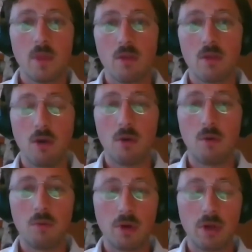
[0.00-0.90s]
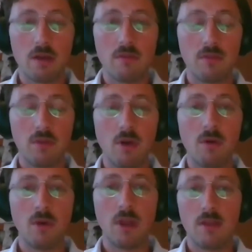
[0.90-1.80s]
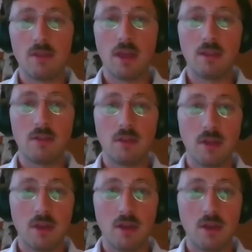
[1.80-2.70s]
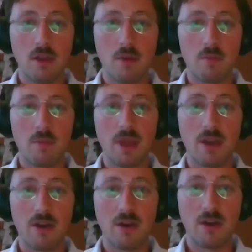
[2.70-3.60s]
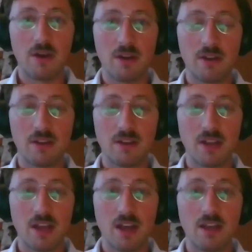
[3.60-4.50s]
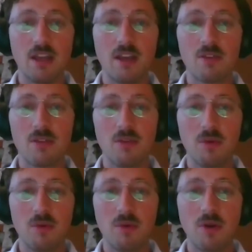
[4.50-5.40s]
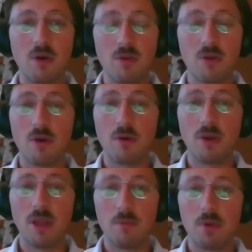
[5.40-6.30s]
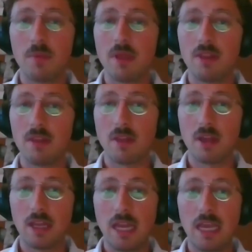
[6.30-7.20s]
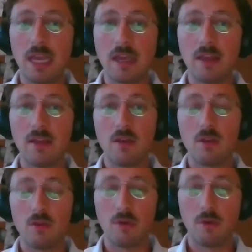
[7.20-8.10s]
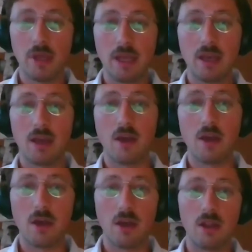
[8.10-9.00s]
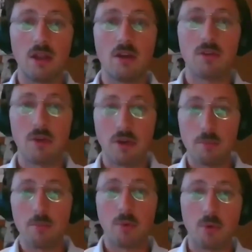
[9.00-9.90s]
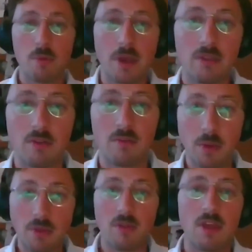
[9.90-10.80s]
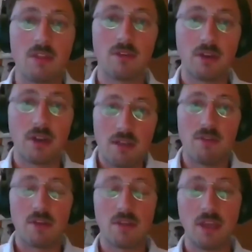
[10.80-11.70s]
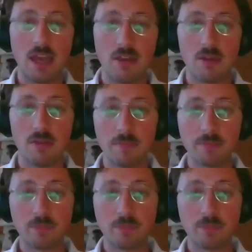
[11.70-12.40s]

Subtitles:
So what I've known is that there are ideas to also implement this technique during a larger prospective multi-center investigation,